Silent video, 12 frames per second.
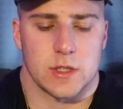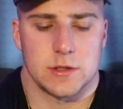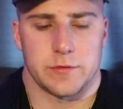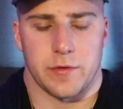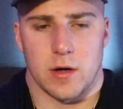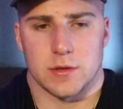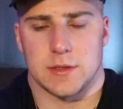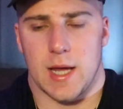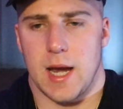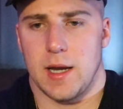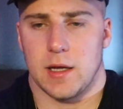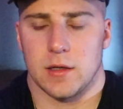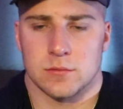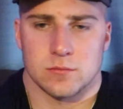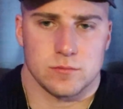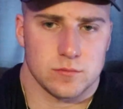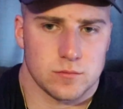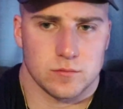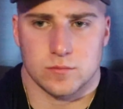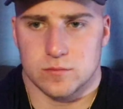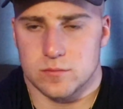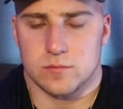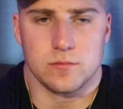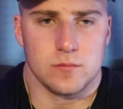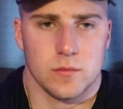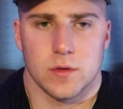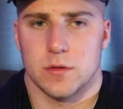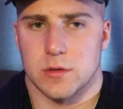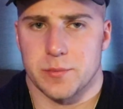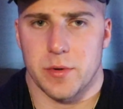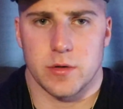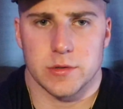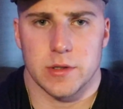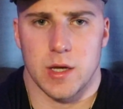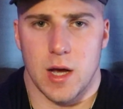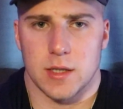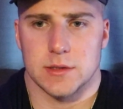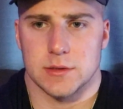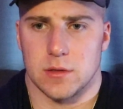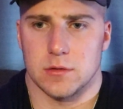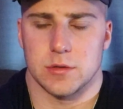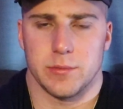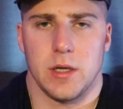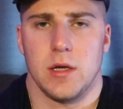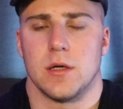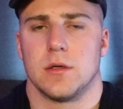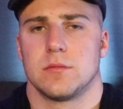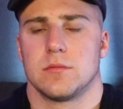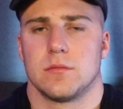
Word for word: As far as dating, there's pros and cons to social media.